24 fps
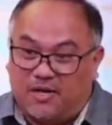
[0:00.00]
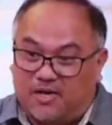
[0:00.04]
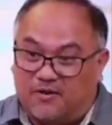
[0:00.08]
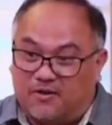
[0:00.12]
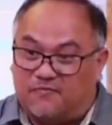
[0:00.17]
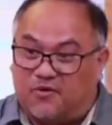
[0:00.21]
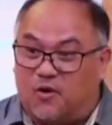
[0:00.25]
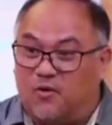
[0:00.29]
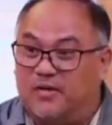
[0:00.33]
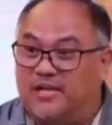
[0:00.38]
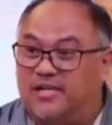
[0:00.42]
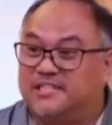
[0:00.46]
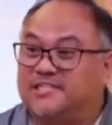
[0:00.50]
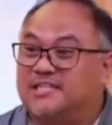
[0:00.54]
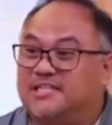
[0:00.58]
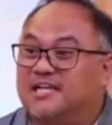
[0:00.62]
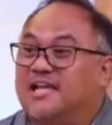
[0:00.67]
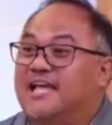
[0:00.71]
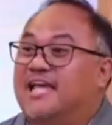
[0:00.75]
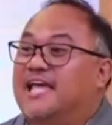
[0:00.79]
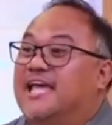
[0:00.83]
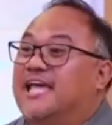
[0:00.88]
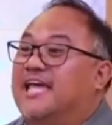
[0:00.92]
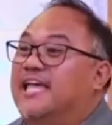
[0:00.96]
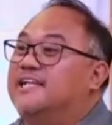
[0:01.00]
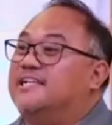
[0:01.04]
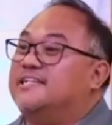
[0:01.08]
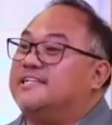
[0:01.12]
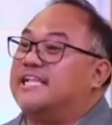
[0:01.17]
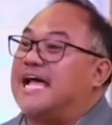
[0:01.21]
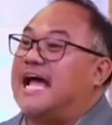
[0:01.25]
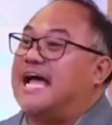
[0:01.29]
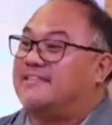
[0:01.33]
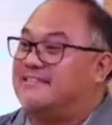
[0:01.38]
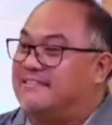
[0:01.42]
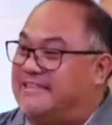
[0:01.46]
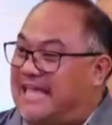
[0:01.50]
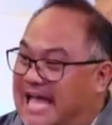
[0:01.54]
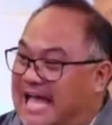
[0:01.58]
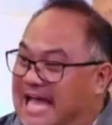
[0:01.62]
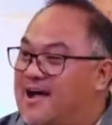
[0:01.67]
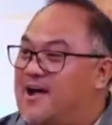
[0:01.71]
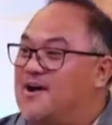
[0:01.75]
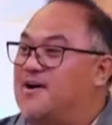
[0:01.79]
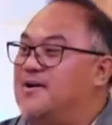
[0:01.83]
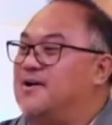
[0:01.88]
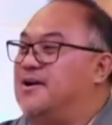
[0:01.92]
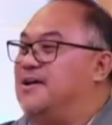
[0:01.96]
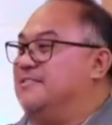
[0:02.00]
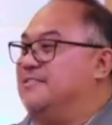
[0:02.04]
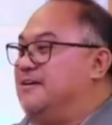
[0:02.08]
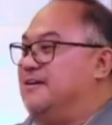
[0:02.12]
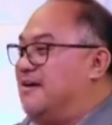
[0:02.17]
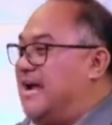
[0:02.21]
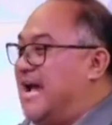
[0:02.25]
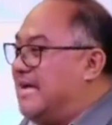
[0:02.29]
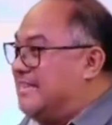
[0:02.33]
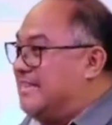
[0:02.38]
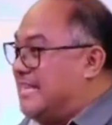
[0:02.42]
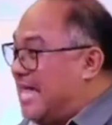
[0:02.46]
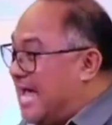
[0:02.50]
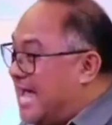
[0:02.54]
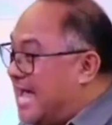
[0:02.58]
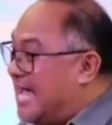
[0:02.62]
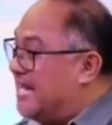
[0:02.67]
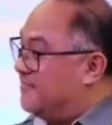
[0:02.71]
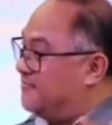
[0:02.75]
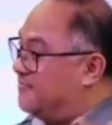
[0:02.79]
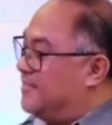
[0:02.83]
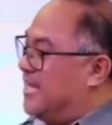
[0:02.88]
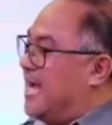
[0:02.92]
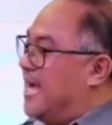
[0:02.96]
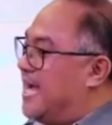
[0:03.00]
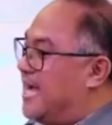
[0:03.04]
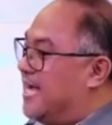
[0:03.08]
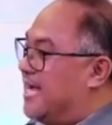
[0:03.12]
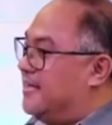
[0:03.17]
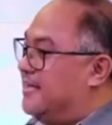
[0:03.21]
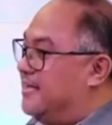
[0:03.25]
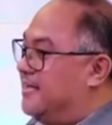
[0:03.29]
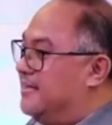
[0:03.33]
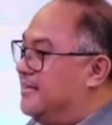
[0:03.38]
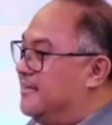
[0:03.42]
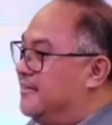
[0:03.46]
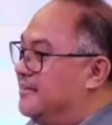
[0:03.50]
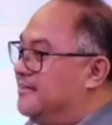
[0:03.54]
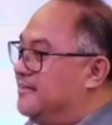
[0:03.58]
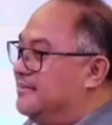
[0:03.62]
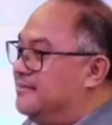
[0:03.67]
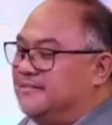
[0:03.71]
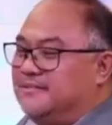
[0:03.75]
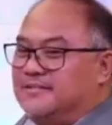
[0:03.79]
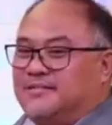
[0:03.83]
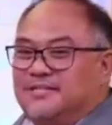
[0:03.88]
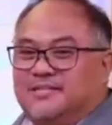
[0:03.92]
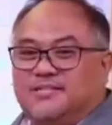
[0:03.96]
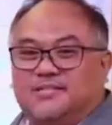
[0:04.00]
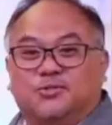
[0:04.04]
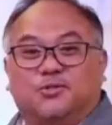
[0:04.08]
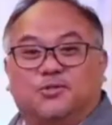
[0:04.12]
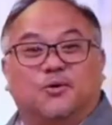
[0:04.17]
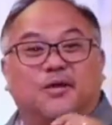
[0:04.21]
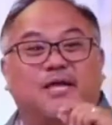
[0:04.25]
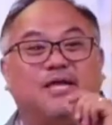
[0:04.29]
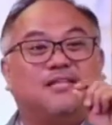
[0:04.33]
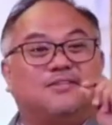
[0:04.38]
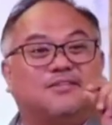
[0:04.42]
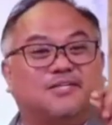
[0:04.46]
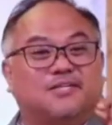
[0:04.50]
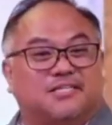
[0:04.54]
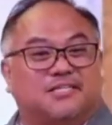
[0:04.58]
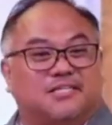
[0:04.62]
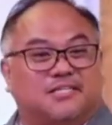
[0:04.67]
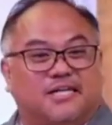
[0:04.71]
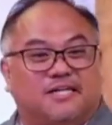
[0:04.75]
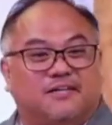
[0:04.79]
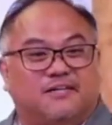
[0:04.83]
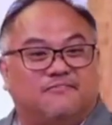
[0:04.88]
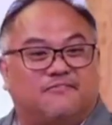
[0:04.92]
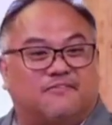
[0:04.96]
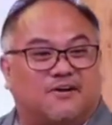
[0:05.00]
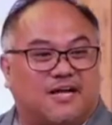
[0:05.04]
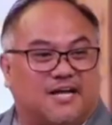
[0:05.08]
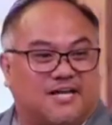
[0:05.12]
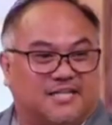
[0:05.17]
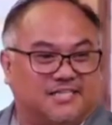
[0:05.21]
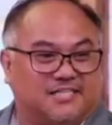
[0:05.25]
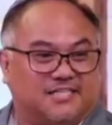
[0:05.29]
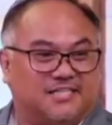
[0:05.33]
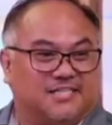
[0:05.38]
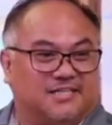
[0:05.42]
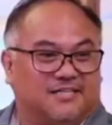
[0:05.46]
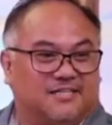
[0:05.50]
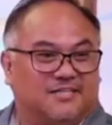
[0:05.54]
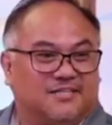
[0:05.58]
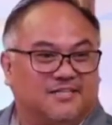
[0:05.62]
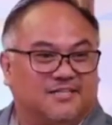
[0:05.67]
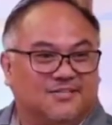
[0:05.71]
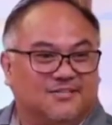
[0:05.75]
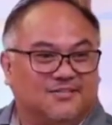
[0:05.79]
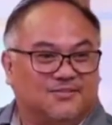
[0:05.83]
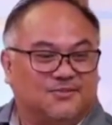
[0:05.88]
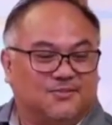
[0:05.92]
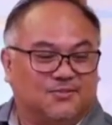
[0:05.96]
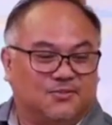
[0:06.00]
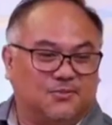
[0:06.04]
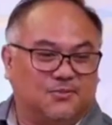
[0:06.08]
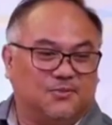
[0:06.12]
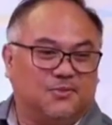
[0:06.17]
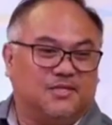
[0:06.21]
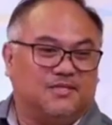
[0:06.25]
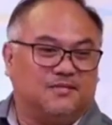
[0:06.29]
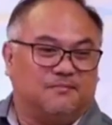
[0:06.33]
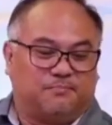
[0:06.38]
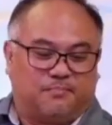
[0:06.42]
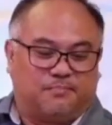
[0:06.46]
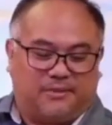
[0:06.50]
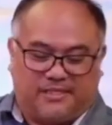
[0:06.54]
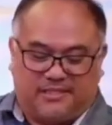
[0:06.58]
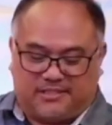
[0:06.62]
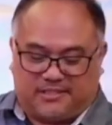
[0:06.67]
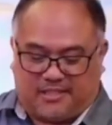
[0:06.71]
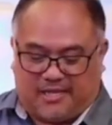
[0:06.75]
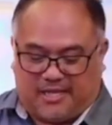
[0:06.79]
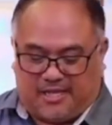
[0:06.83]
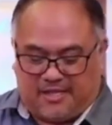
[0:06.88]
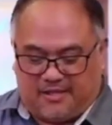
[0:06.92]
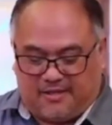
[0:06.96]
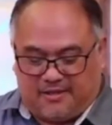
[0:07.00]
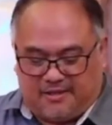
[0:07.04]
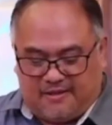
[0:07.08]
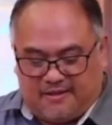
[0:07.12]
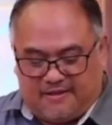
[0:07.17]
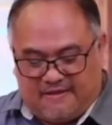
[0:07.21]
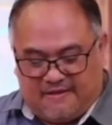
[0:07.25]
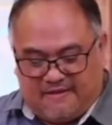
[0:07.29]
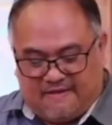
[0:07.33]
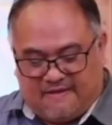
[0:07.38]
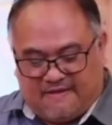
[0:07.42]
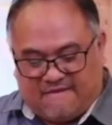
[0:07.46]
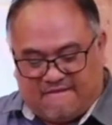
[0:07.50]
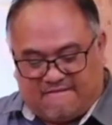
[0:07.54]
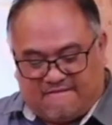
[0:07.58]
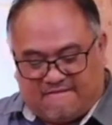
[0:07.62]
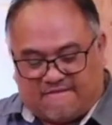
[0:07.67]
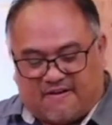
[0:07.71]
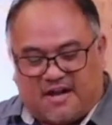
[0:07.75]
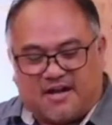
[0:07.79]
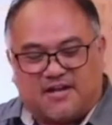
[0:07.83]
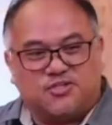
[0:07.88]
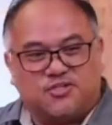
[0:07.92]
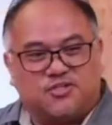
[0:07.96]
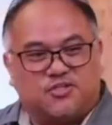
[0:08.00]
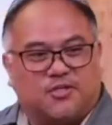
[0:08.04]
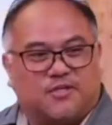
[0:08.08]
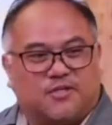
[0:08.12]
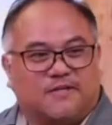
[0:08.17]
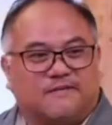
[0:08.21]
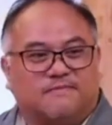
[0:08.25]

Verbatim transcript: of Holies. He sat down on the right hand of God to intercede for us, to do his priestly function.